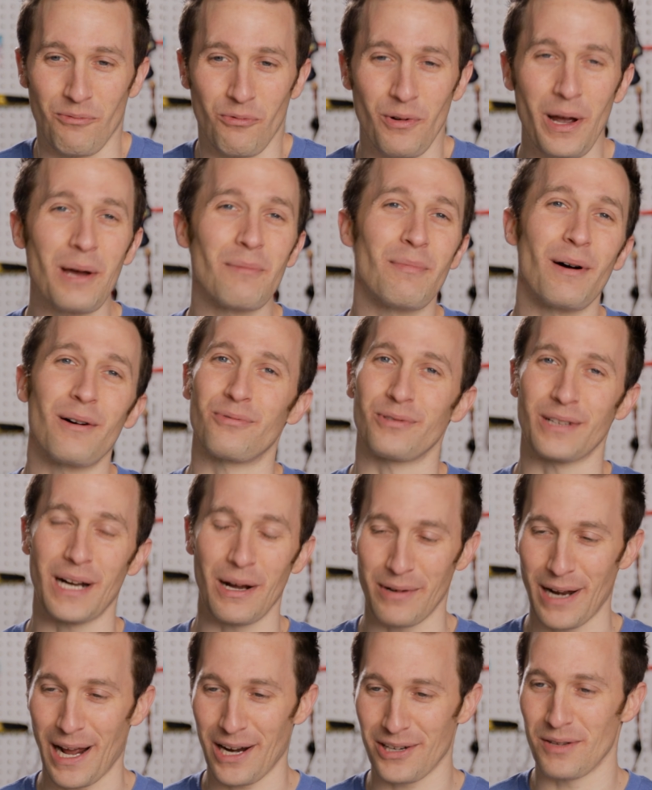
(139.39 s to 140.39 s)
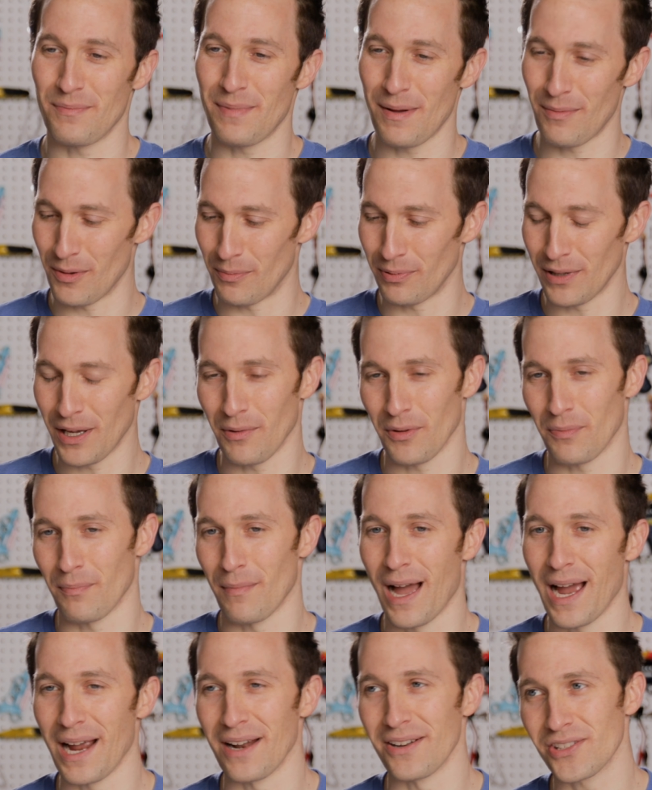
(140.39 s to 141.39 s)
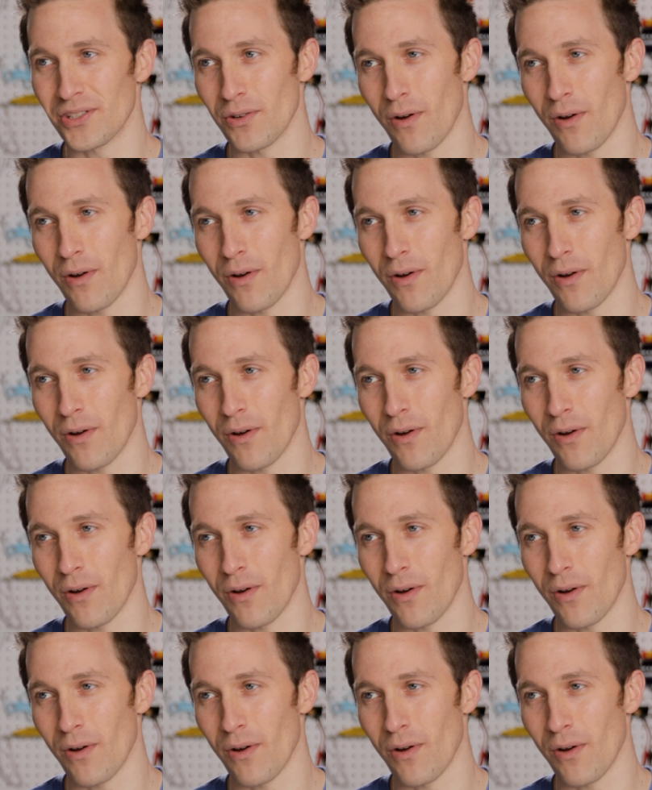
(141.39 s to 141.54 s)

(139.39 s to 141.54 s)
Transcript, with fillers: way above what I would actually be able to play with mine.